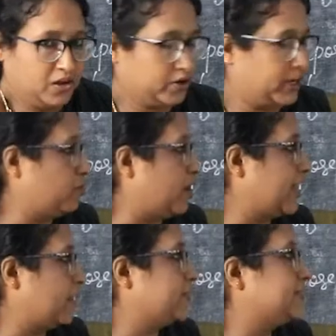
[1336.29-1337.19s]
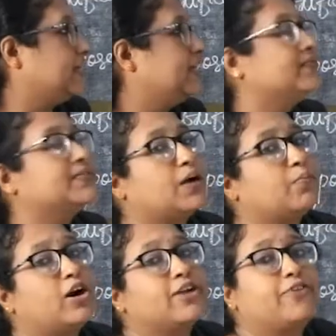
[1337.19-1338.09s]
Okay, what happens, the leaves are
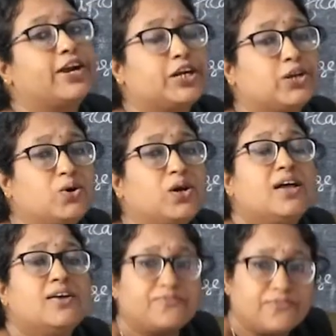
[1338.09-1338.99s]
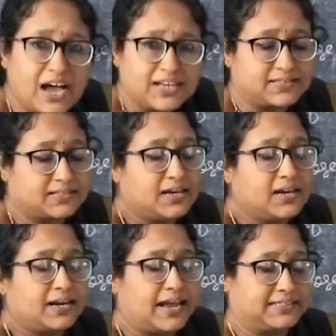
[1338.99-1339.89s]
modified into
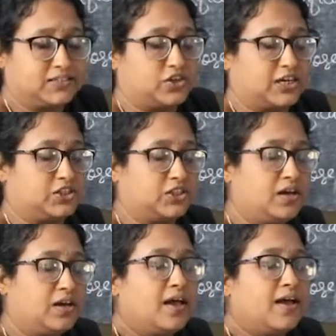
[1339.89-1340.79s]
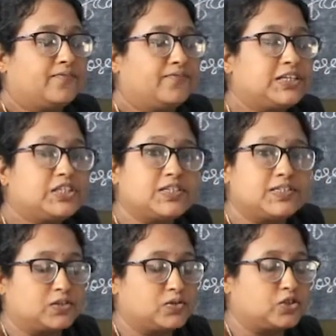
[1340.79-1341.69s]
flask-like structure which
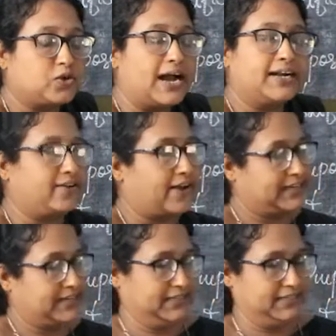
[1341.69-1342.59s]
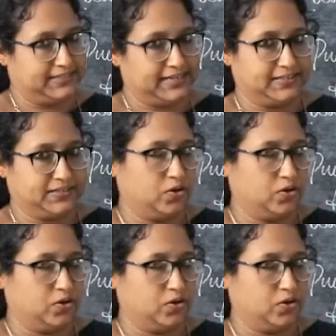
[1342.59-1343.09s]
is used to attract insects.